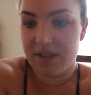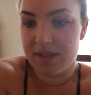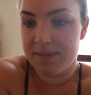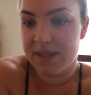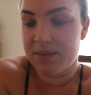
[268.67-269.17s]

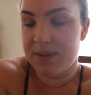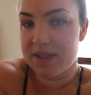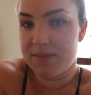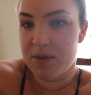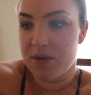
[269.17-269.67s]
I'm in a
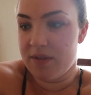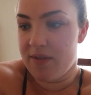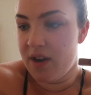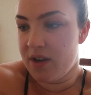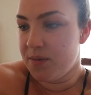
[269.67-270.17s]
weird mood. I've
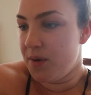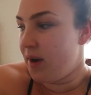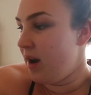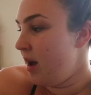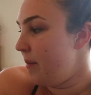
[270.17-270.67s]
only just
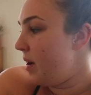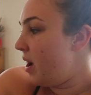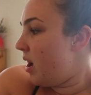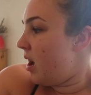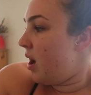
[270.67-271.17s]
woken up.
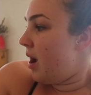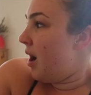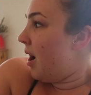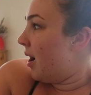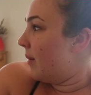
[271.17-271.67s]

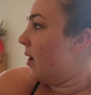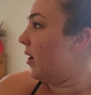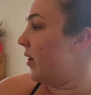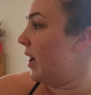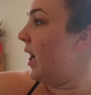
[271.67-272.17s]
I'm
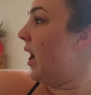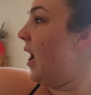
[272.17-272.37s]
hungry.